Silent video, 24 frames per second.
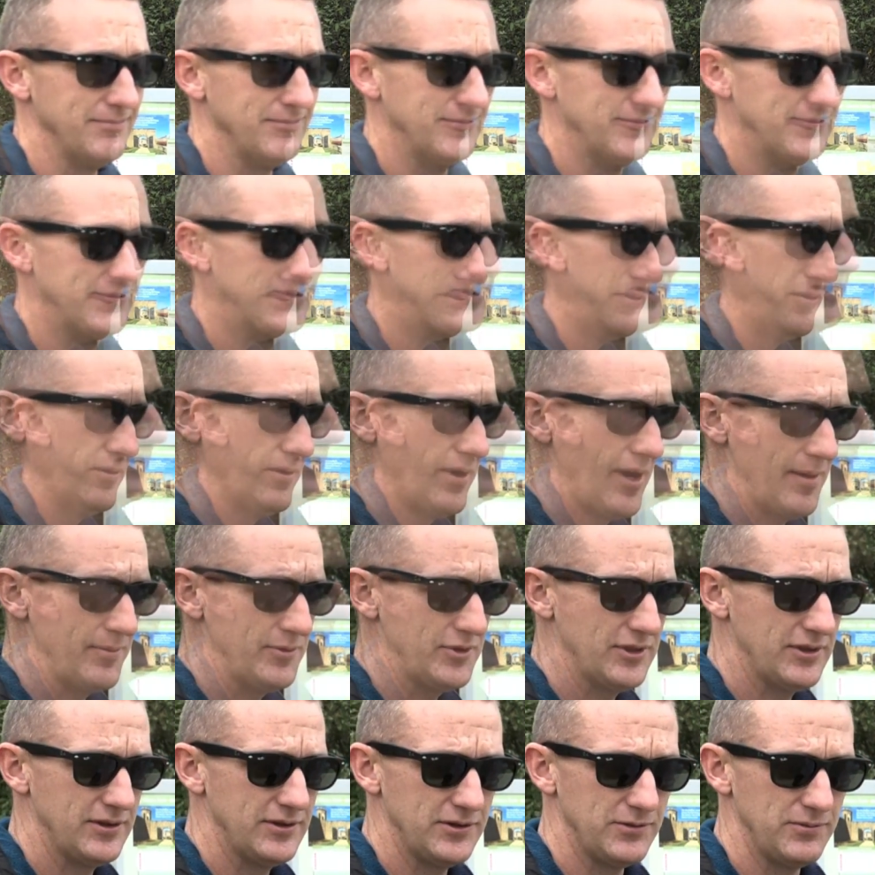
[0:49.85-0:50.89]
There's 2
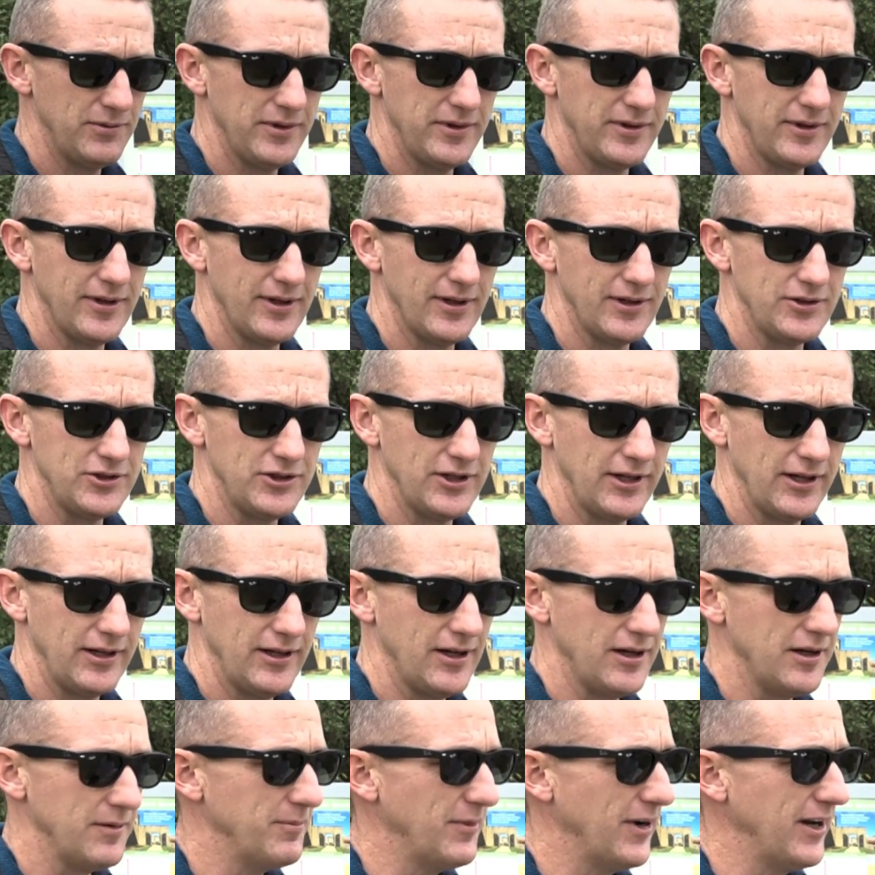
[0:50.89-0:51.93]
options with checking
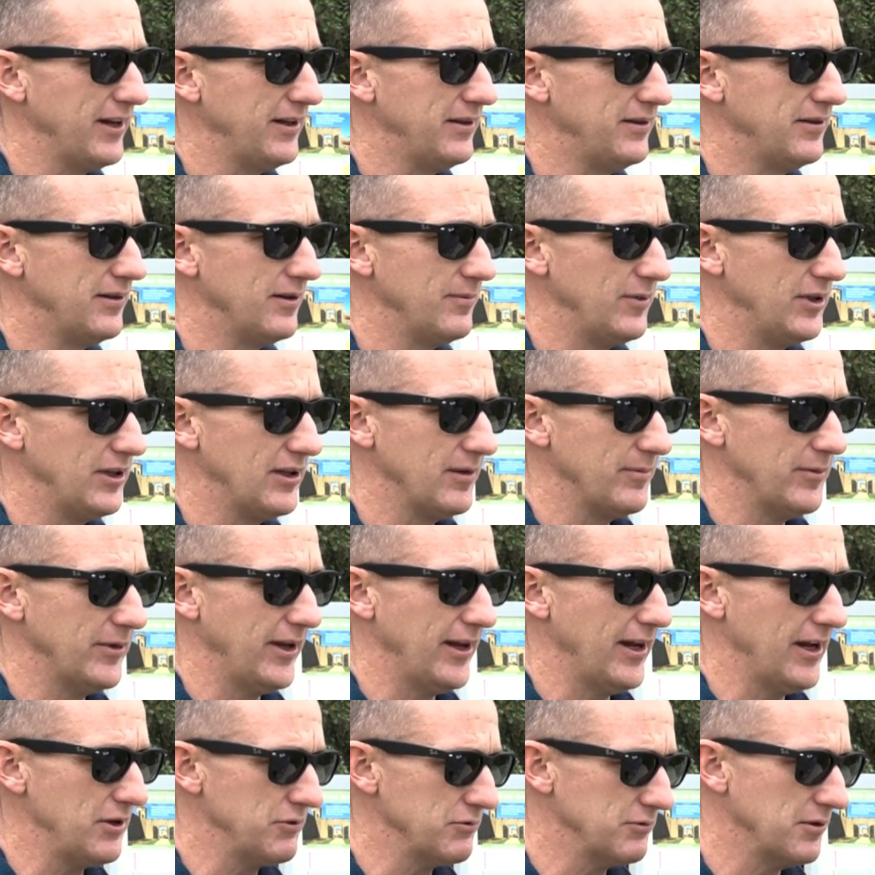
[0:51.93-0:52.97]
out a bike. You can become an
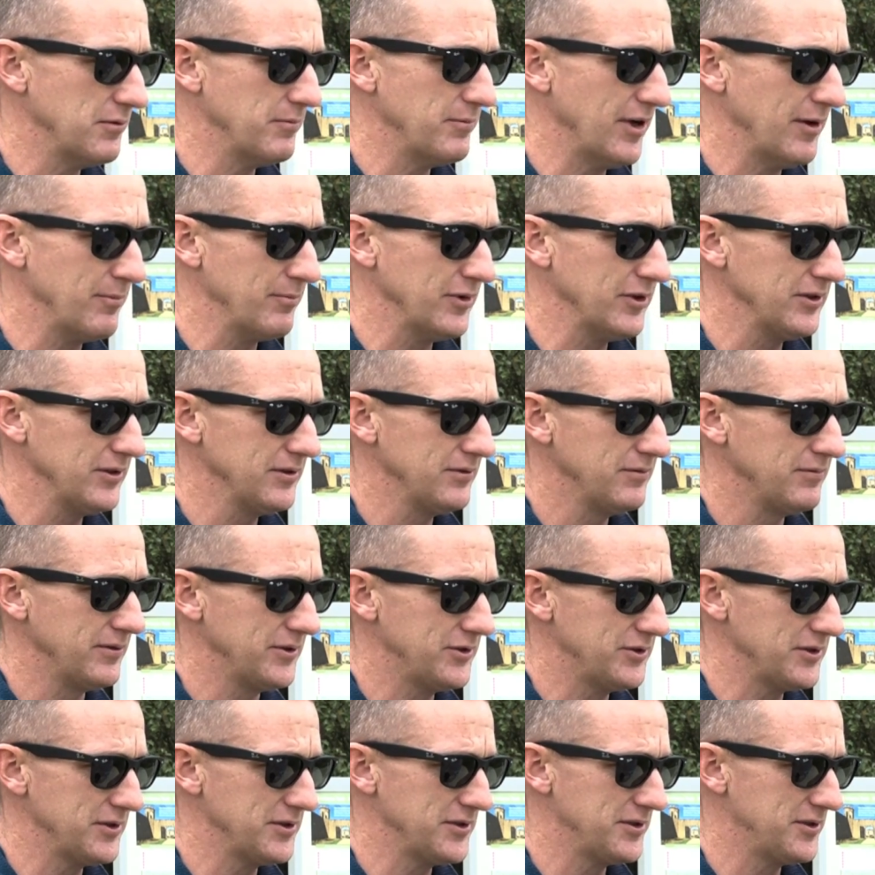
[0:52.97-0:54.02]
annual member,
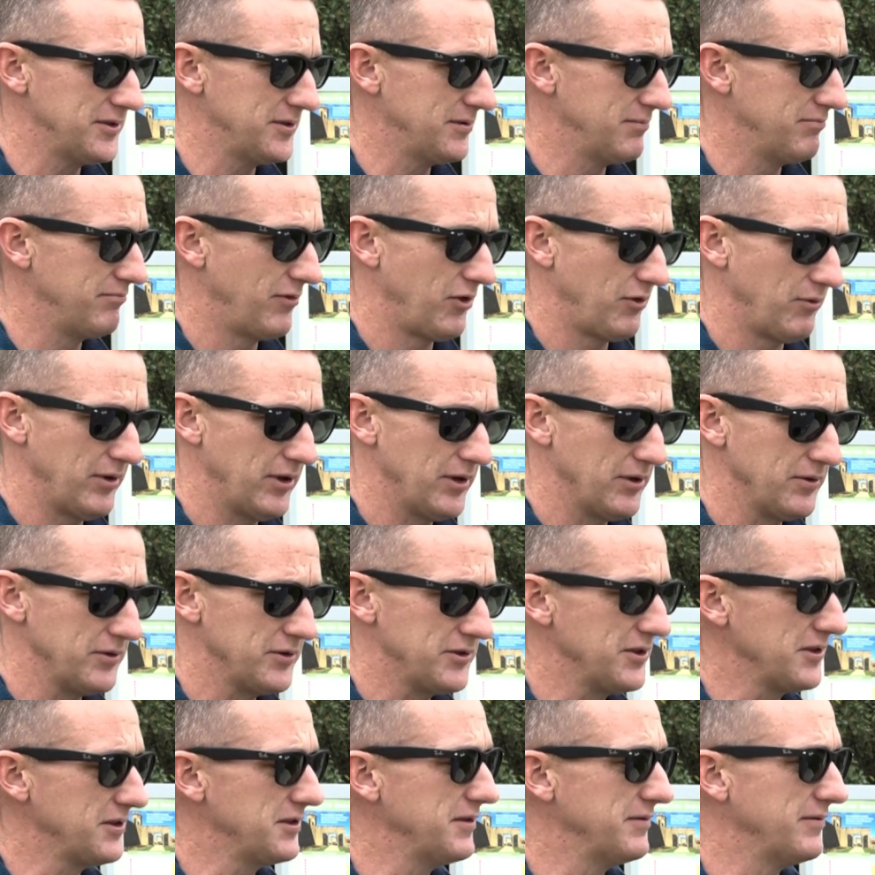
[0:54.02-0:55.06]
which is
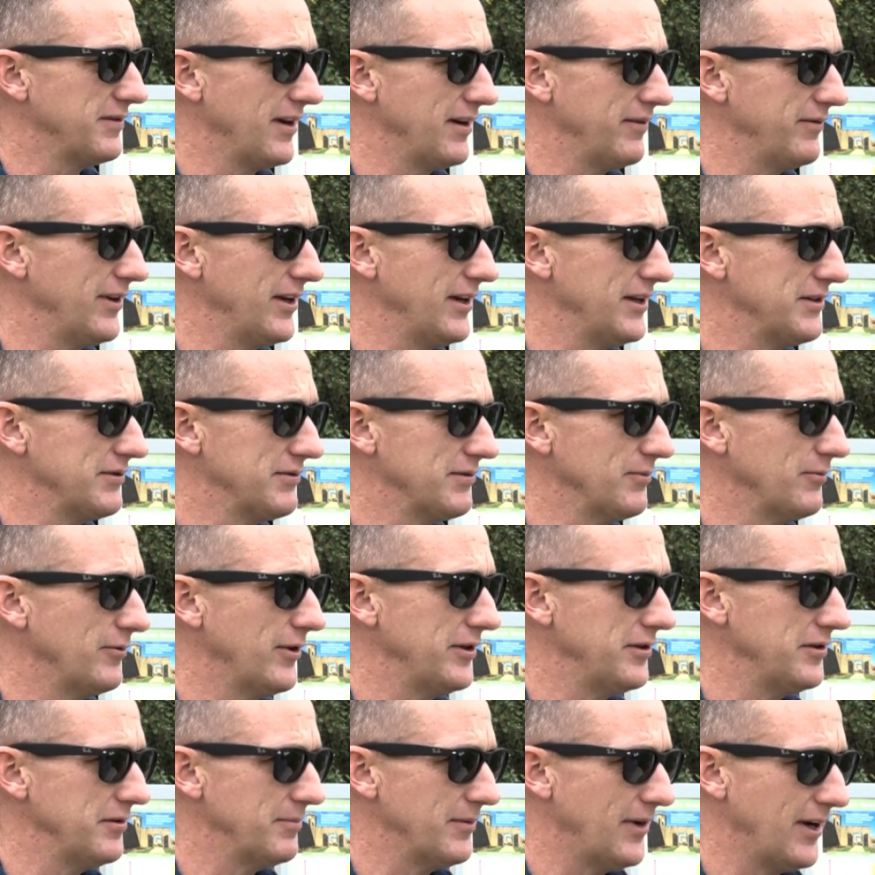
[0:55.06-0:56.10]
365 days from
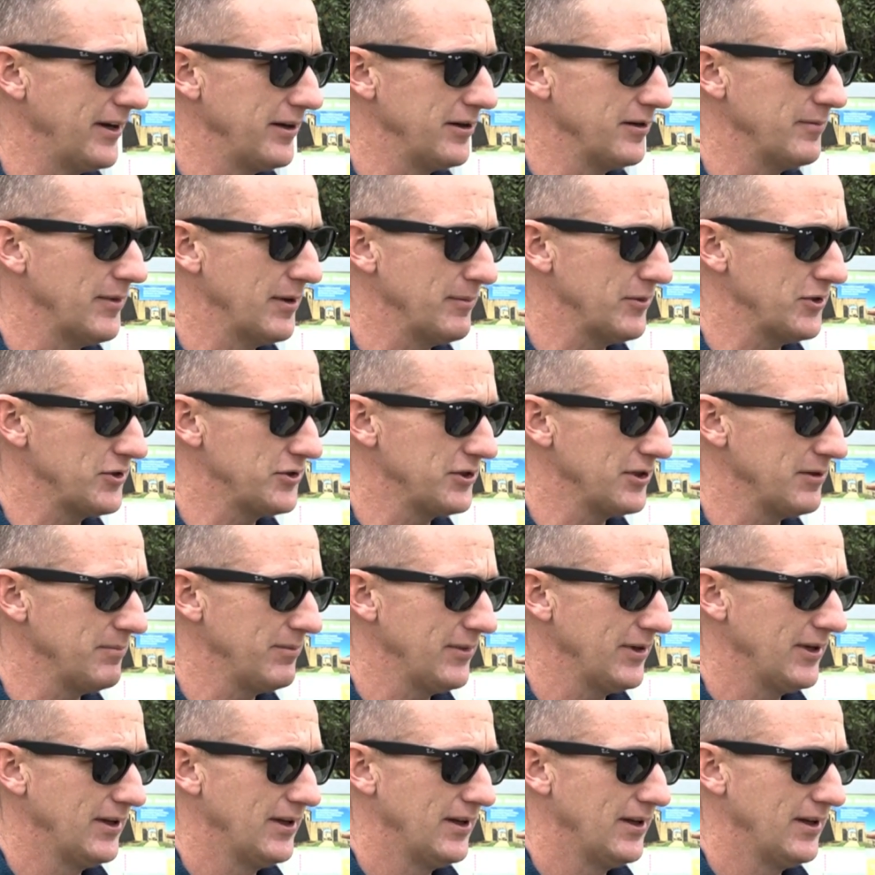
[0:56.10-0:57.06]
when you buy your membership.